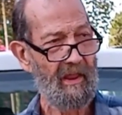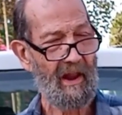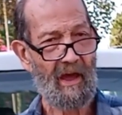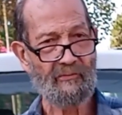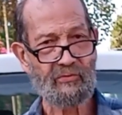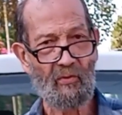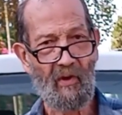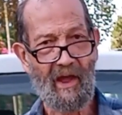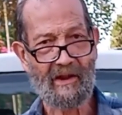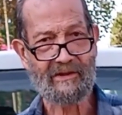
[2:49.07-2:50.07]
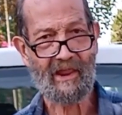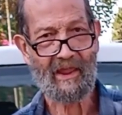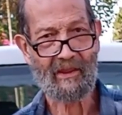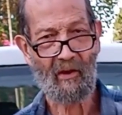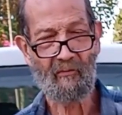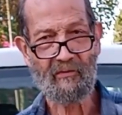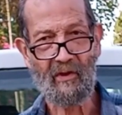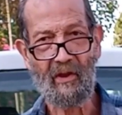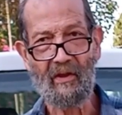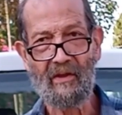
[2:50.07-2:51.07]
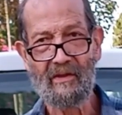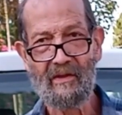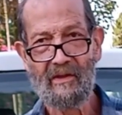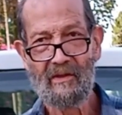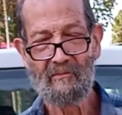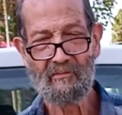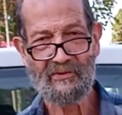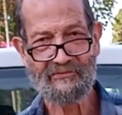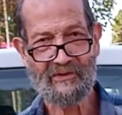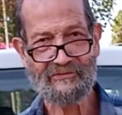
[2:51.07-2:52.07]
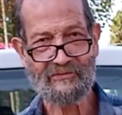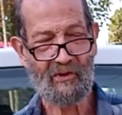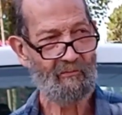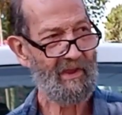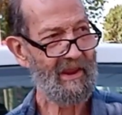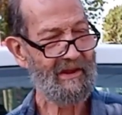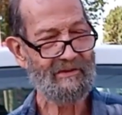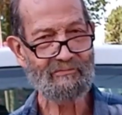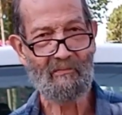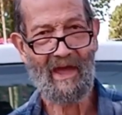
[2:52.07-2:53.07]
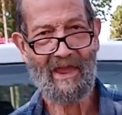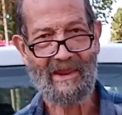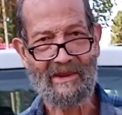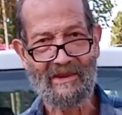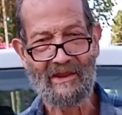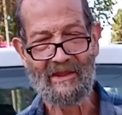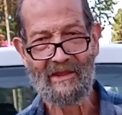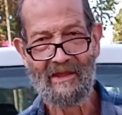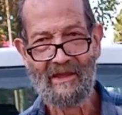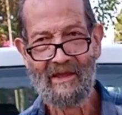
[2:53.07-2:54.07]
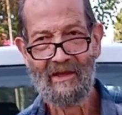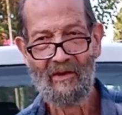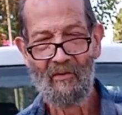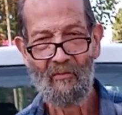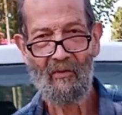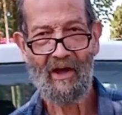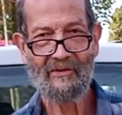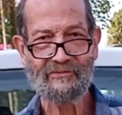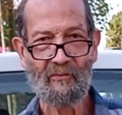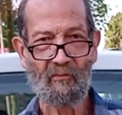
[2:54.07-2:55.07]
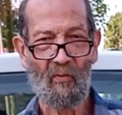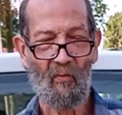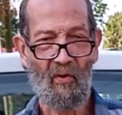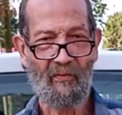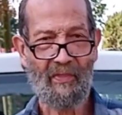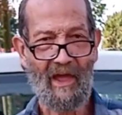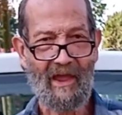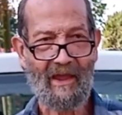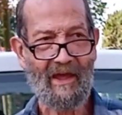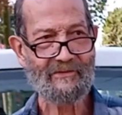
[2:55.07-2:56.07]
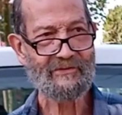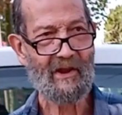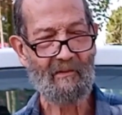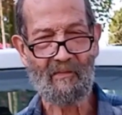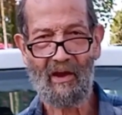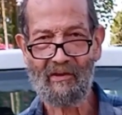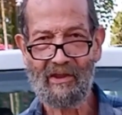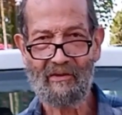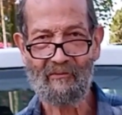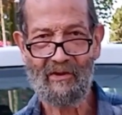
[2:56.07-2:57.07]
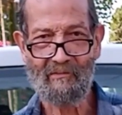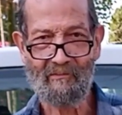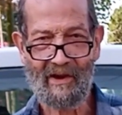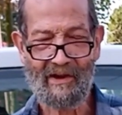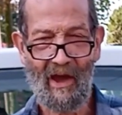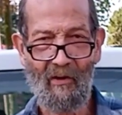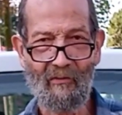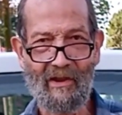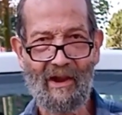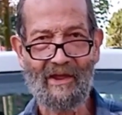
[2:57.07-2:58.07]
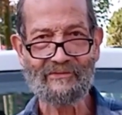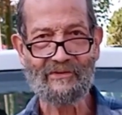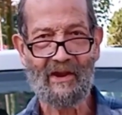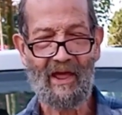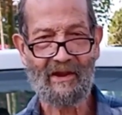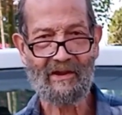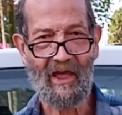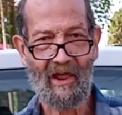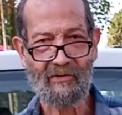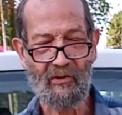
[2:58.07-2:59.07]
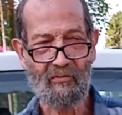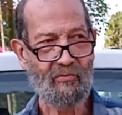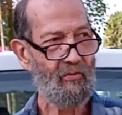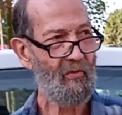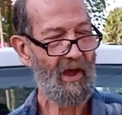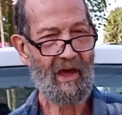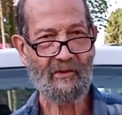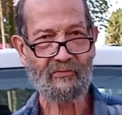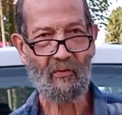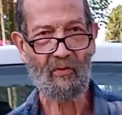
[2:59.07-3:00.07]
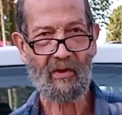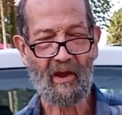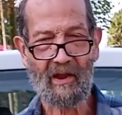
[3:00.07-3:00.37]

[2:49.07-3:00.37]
And I was going to have to take over the position of being his maid. Well, I said, for one thing, I said, I'm not getting rid of my dog. And I said, I do housework.